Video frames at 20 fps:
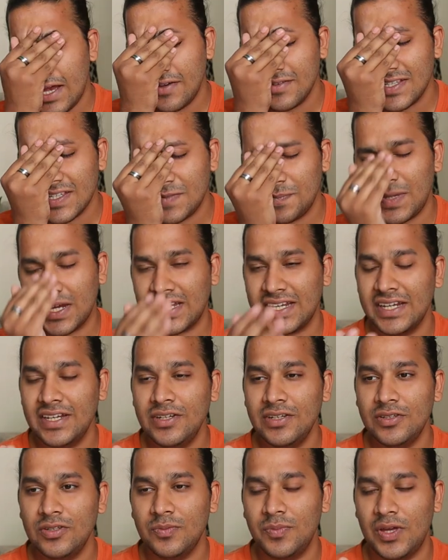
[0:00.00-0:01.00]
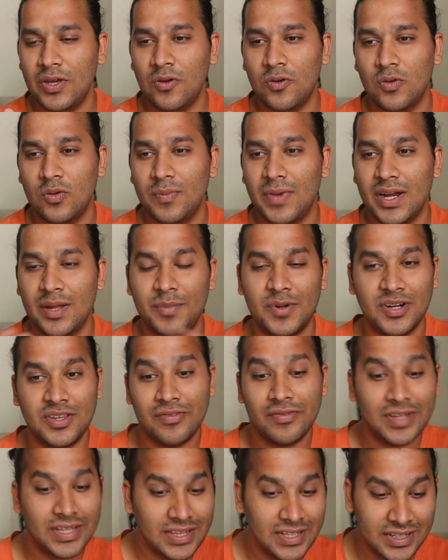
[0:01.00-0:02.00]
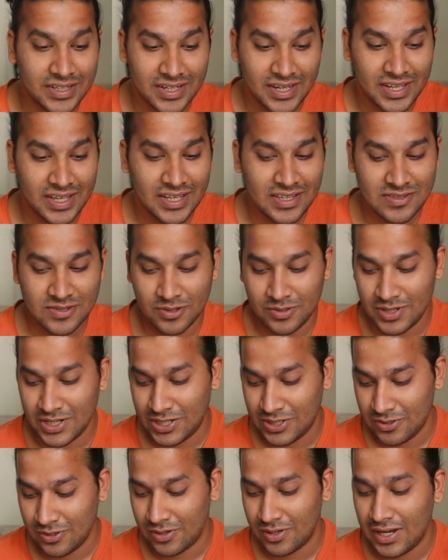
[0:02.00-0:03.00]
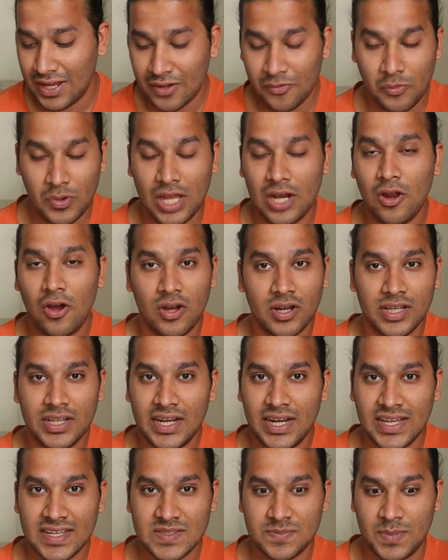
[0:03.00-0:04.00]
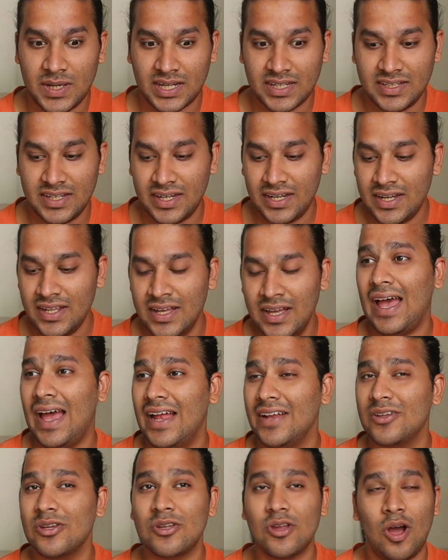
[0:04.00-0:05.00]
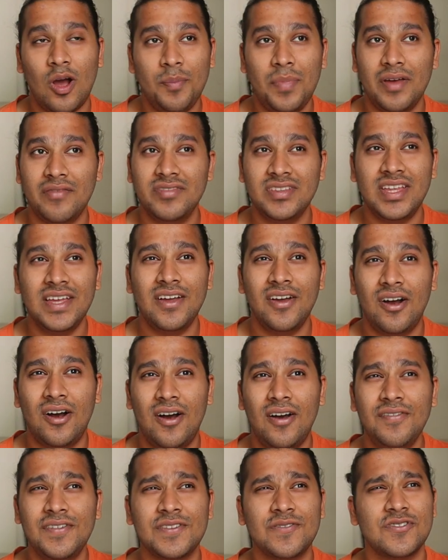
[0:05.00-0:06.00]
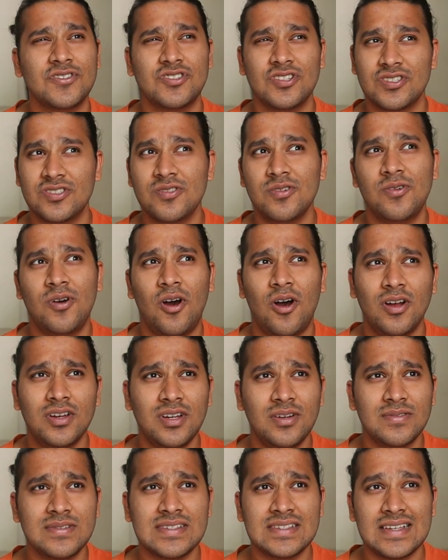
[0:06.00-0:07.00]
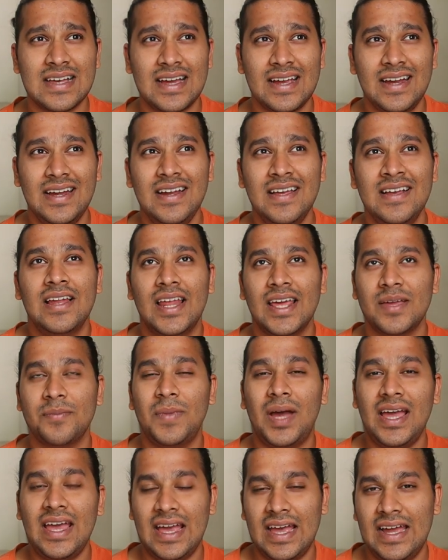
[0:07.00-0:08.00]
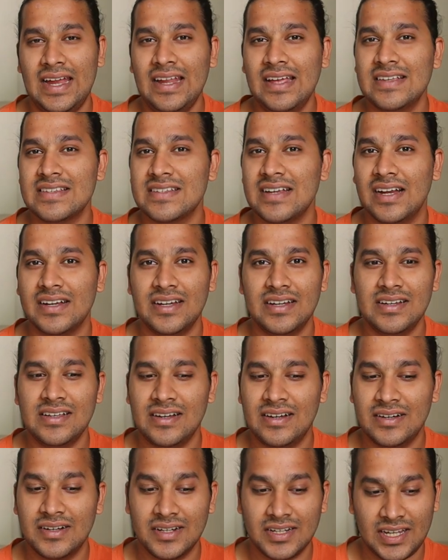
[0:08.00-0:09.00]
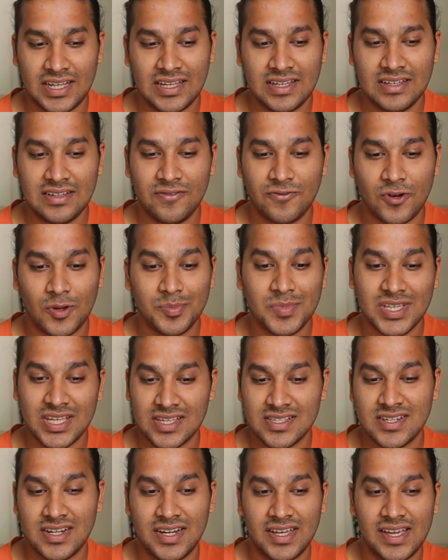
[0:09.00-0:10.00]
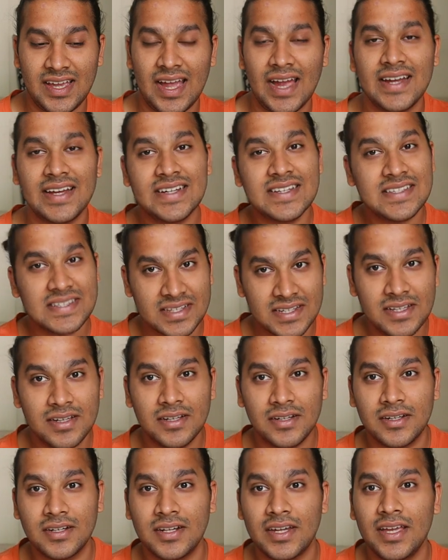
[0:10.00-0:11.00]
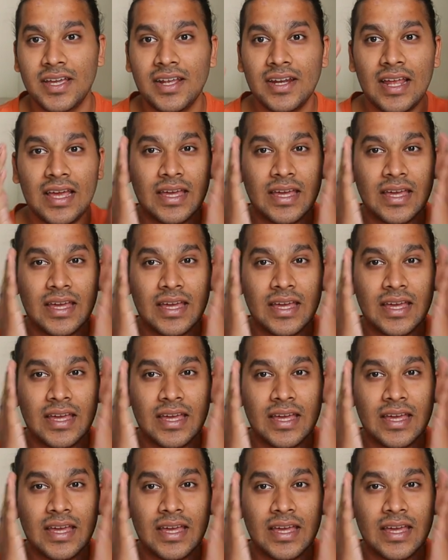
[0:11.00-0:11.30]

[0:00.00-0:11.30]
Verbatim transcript: I was expecting to be home at about 3:30, so it took like way longer than I expected. And to top everything off, it was just so hot outside. Like my head has started hurting from yesterday, and it's still hurting.